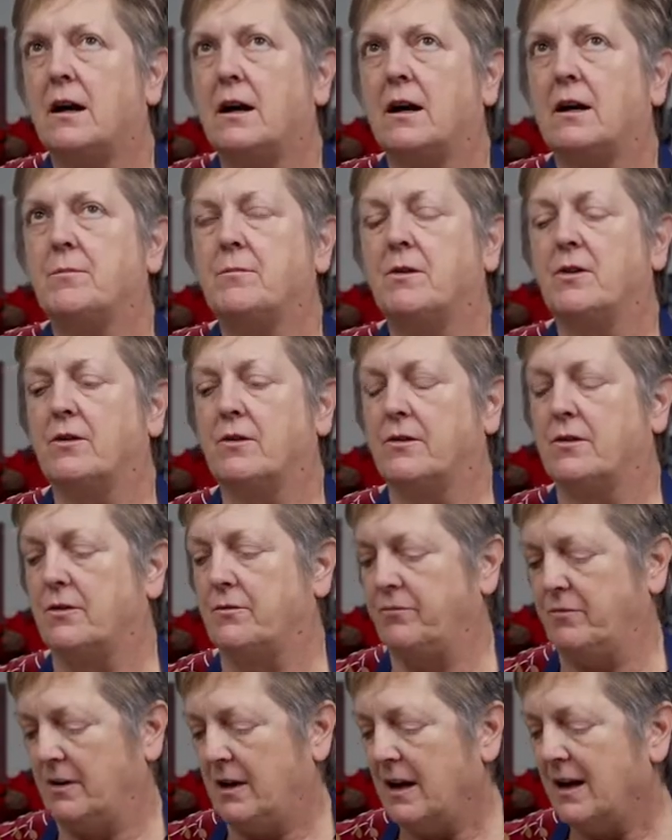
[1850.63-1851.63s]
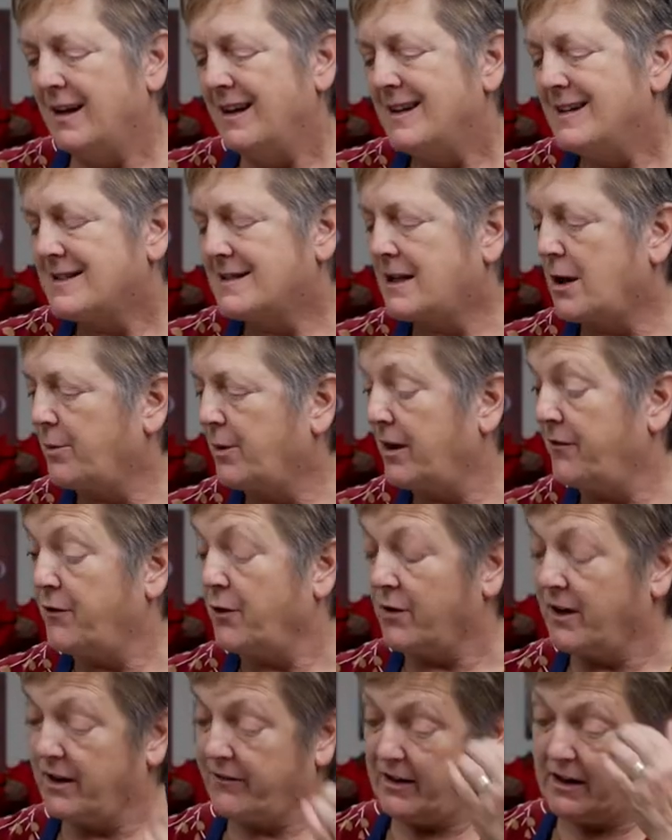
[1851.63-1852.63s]
Mm-hmm. um, you, so if
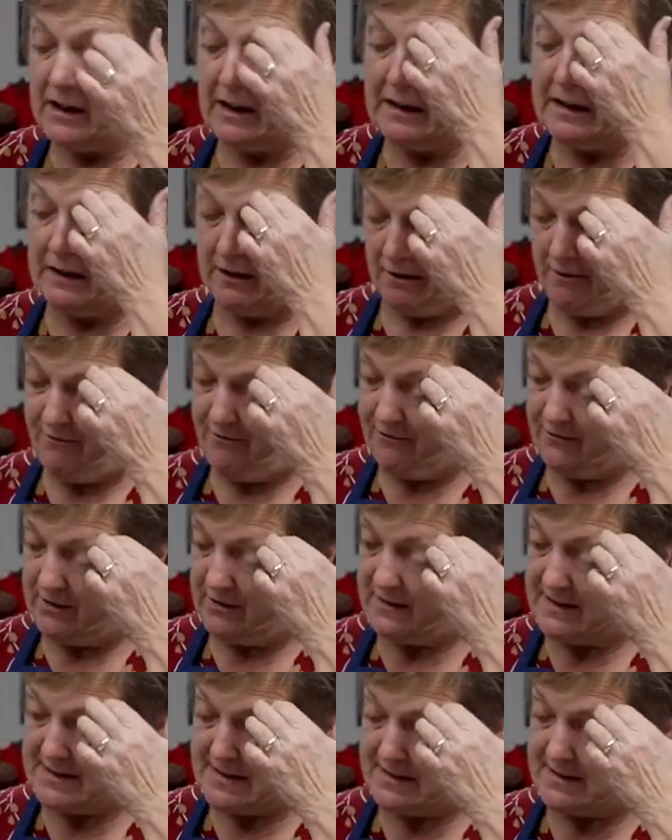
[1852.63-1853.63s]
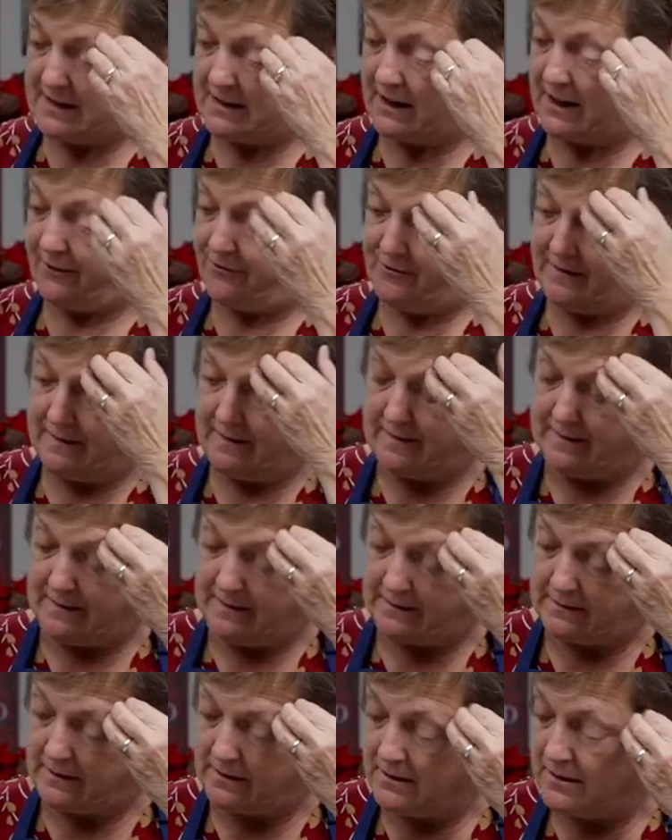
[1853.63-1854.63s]
you're giving a gift, this is the gift
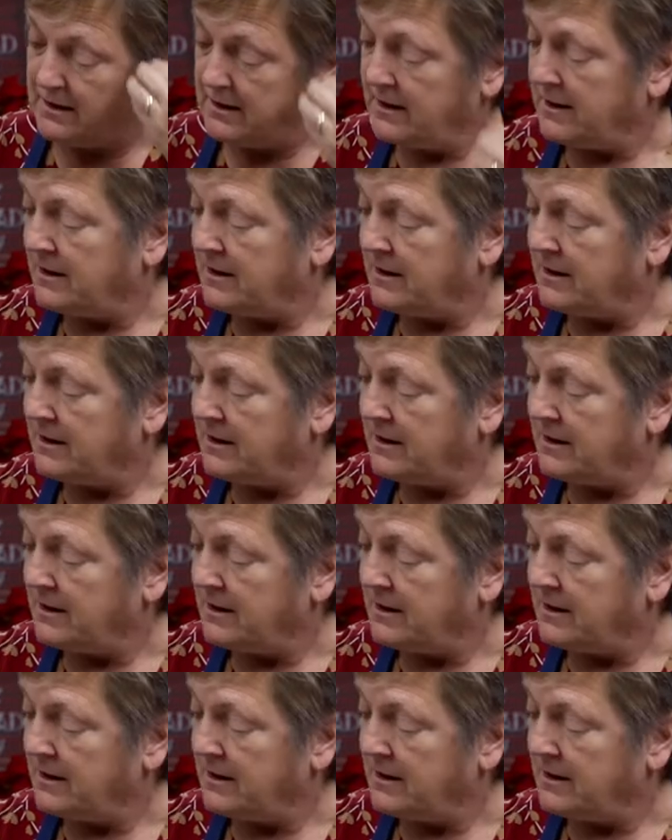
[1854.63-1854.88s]
season.